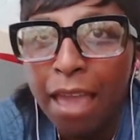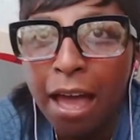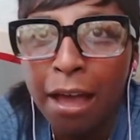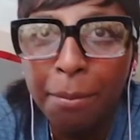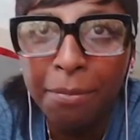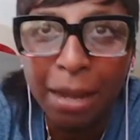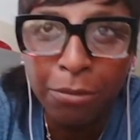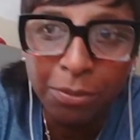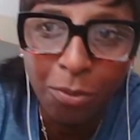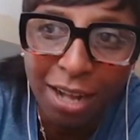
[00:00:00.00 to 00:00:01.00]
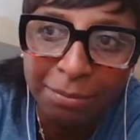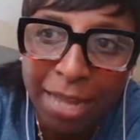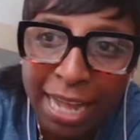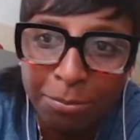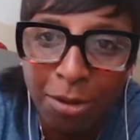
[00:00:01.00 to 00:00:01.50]
That was what I'd
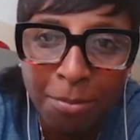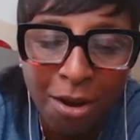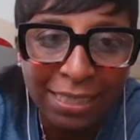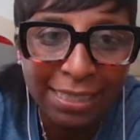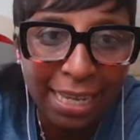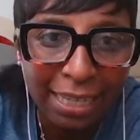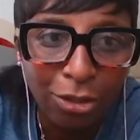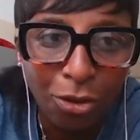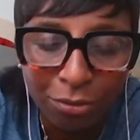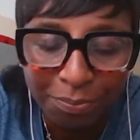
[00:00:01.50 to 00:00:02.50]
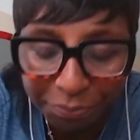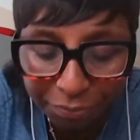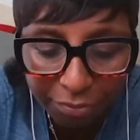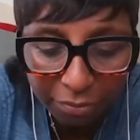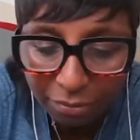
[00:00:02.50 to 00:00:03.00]
had my mind set on.
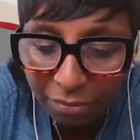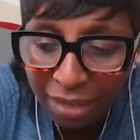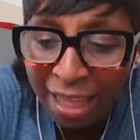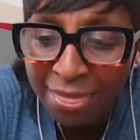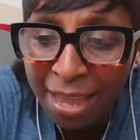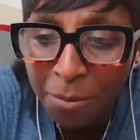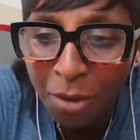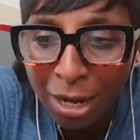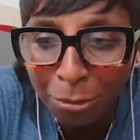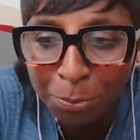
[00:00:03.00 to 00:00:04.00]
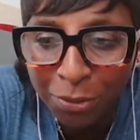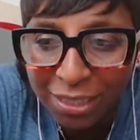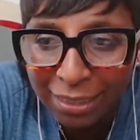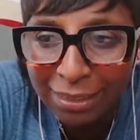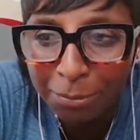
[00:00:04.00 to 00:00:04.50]
And then when I was
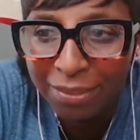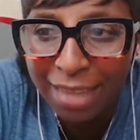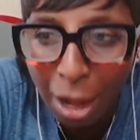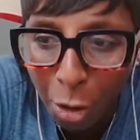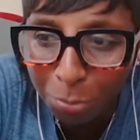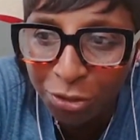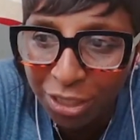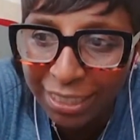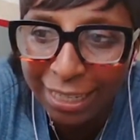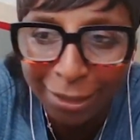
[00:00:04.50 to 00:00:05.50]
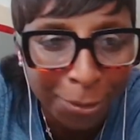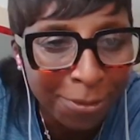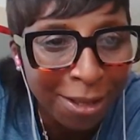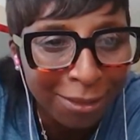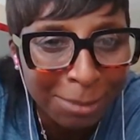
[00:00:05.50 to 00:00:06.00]
presented with that option, it threw
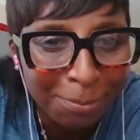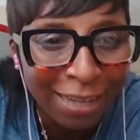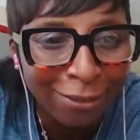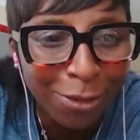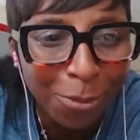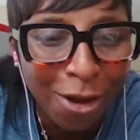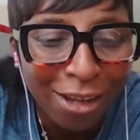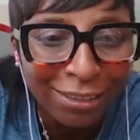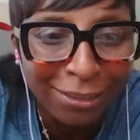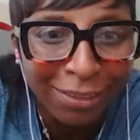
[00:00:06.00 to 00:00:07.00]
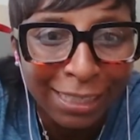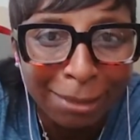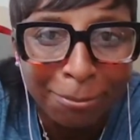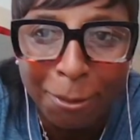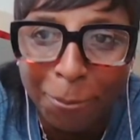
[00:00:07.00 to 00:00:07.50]
another spanner in the works of
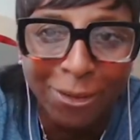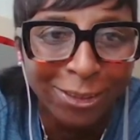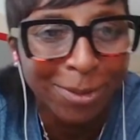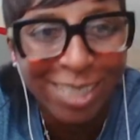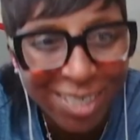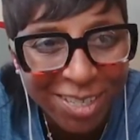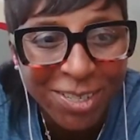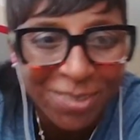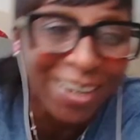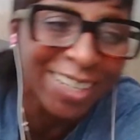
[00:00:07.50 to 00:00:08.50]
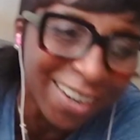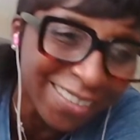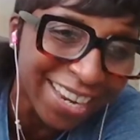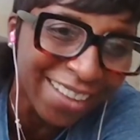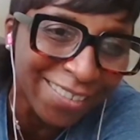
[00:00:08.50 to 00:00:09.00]
thinking, well, what do I do? Do I
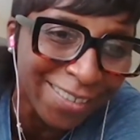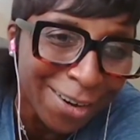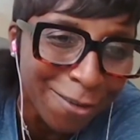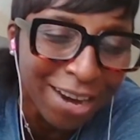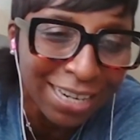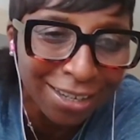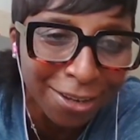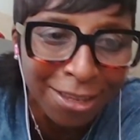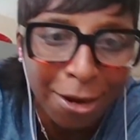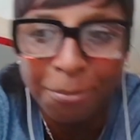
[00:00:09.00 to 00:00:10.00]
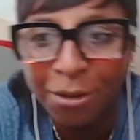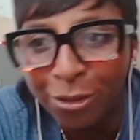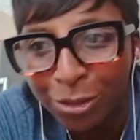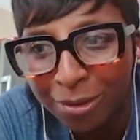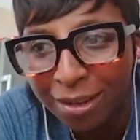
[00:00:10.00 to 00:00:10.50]
go down the route of radiotherapy,
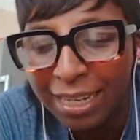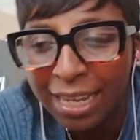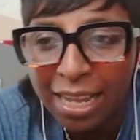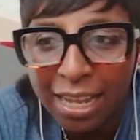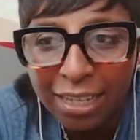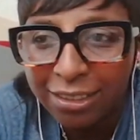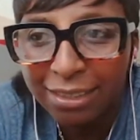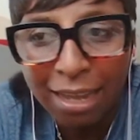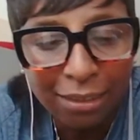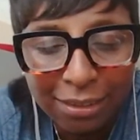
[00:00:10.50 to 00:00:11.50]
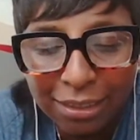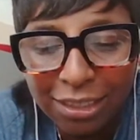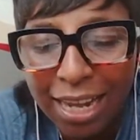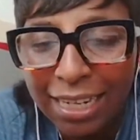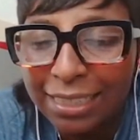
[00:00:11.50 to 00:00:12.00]
or do I just cut to the
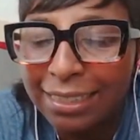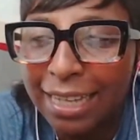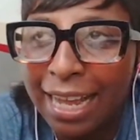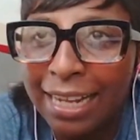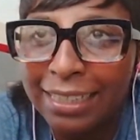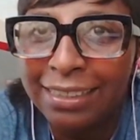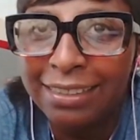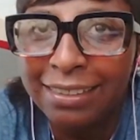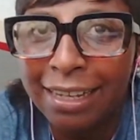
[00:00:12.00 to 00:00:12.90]
chase? And,